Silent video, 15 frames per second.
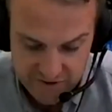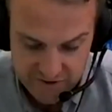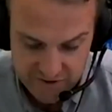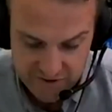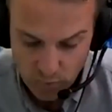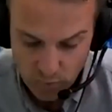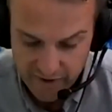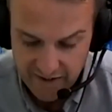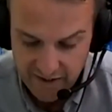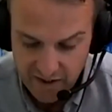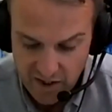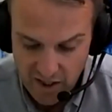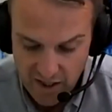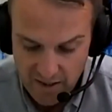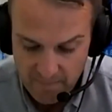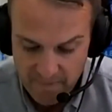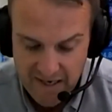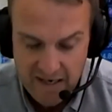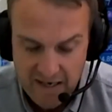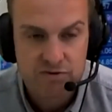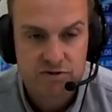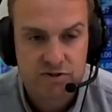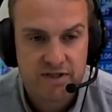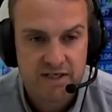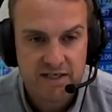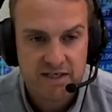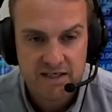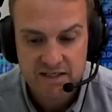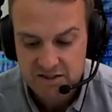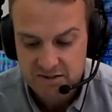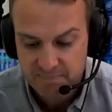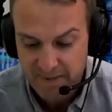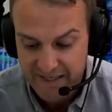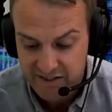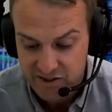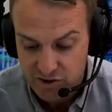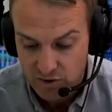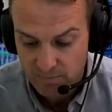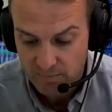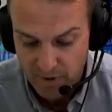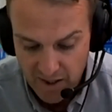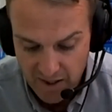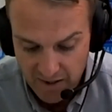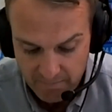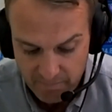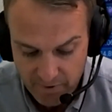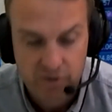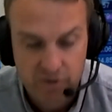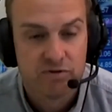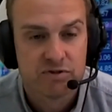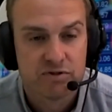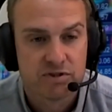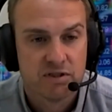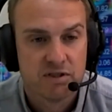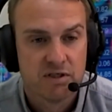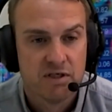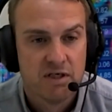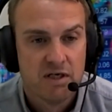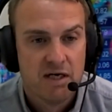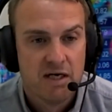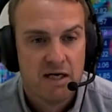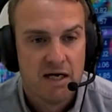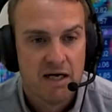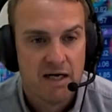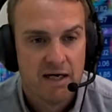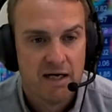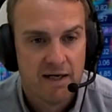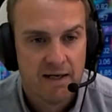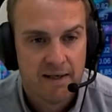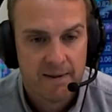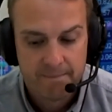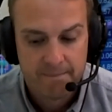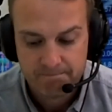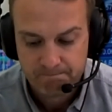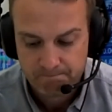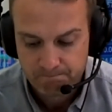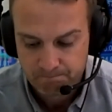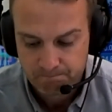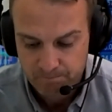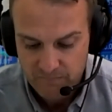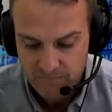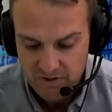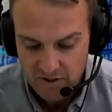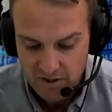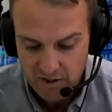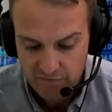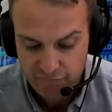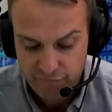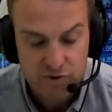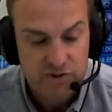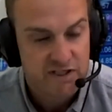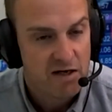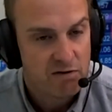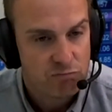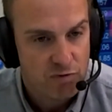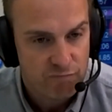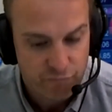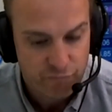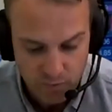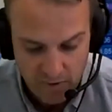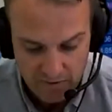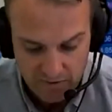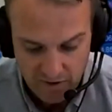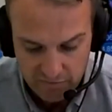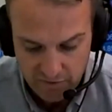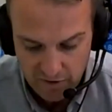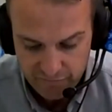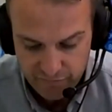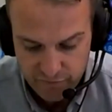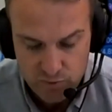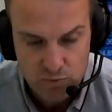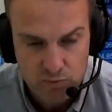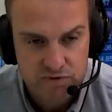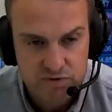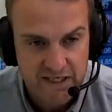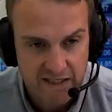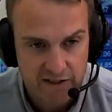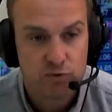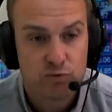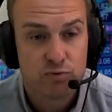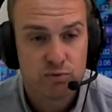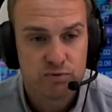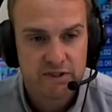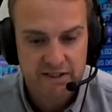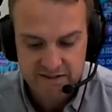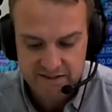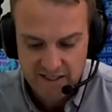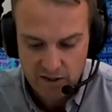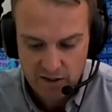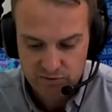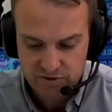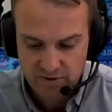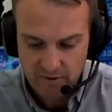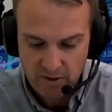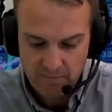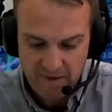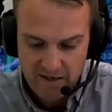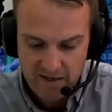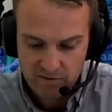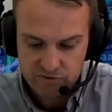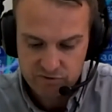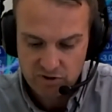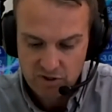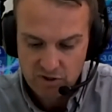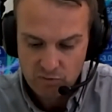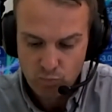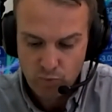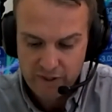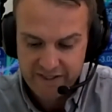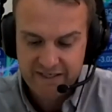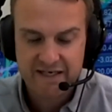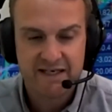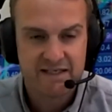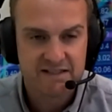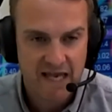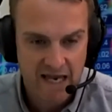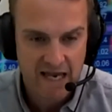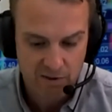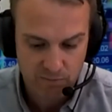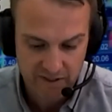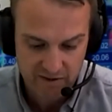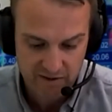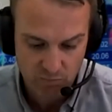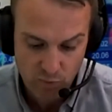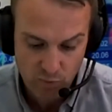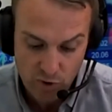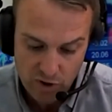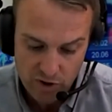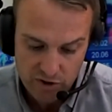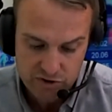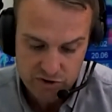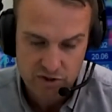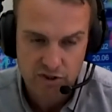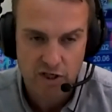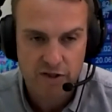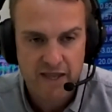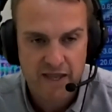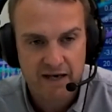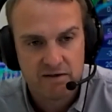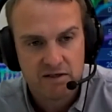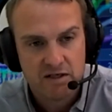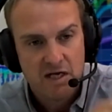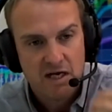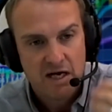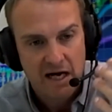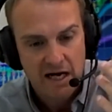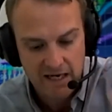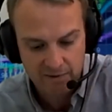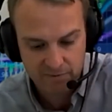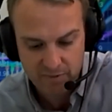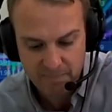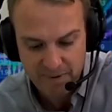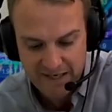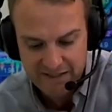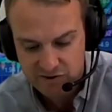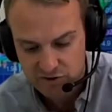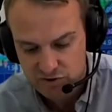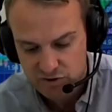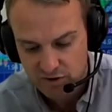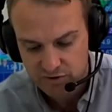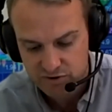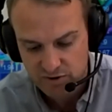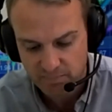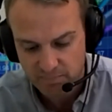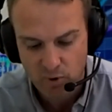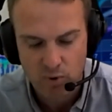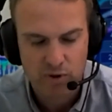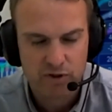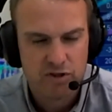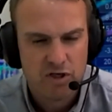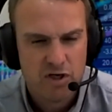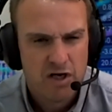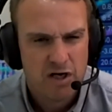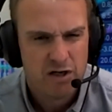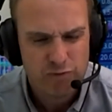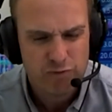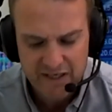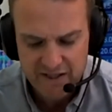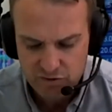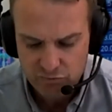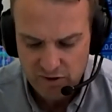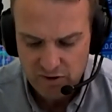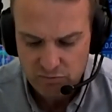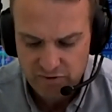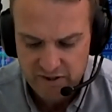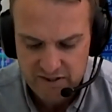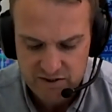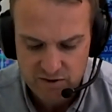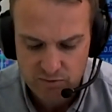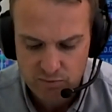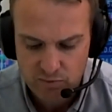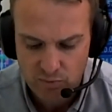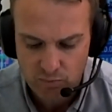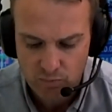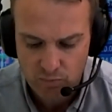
talking about the Spanish compliant bonds. And firstly, I'll run through a few technical details about what it is, how it works, and then I'm going to pass on to Paul. And really the real reason